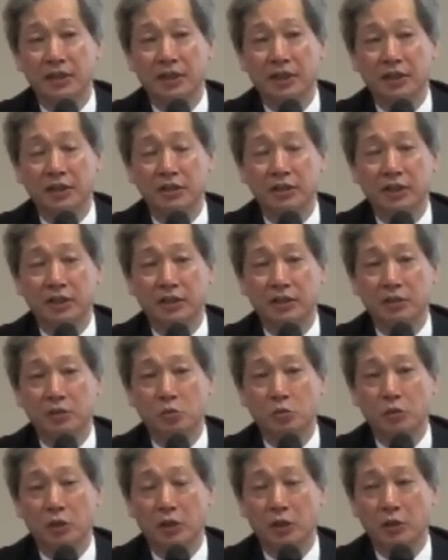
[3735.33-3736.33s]
And
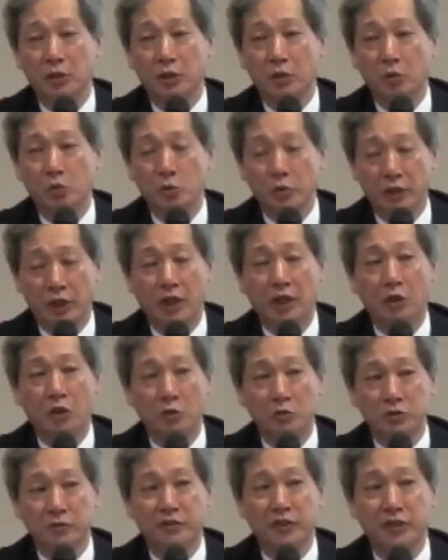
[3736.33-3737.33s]
uh, our, we,
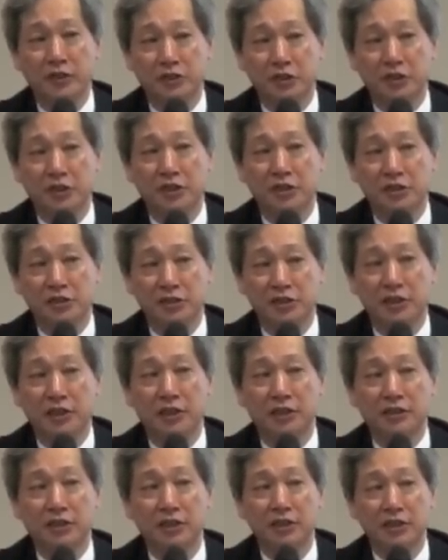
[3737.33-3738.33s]
our observation is
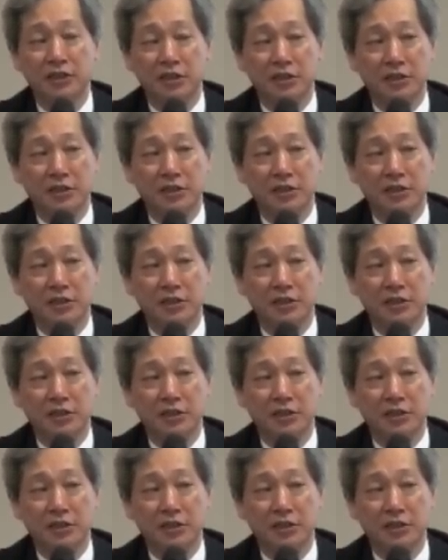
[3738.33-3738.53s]
that